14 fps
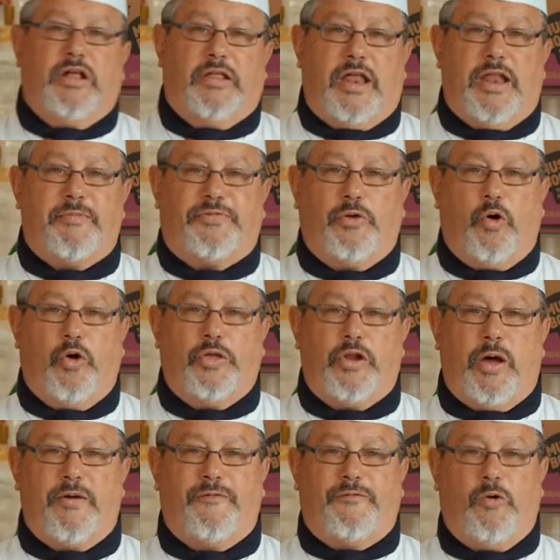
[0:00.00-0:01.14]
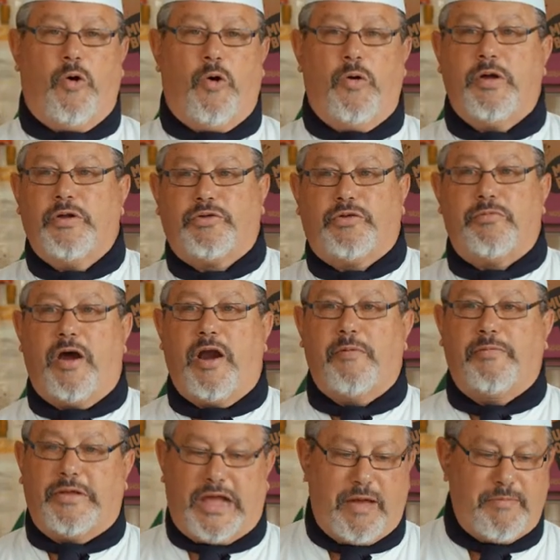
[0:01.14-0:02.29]
Let them thaw the night before.
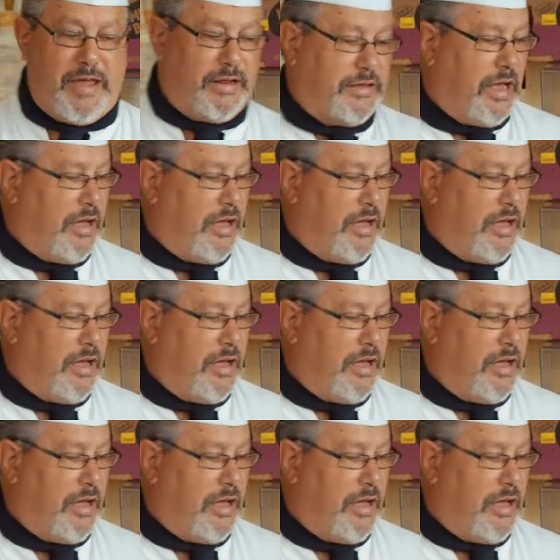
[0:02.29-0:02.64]
Tomorrow they come out and